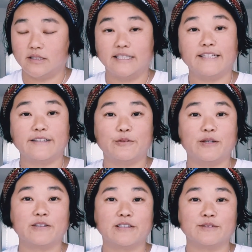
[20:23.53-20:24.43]
Leo,
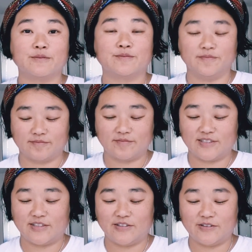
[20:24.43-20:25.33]
welcome
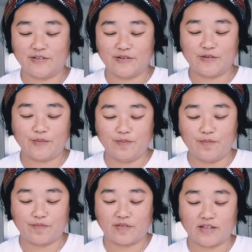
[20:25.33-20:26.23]
to
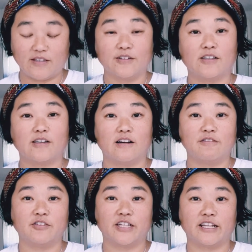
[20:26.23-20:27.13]
your
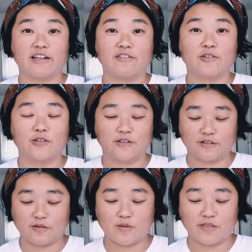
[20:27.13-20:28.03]
love reading for
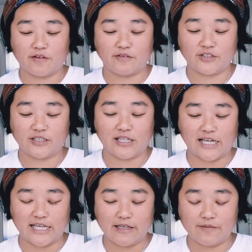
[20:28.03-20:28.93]
the month of
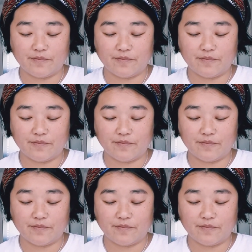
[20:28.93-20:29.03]
July.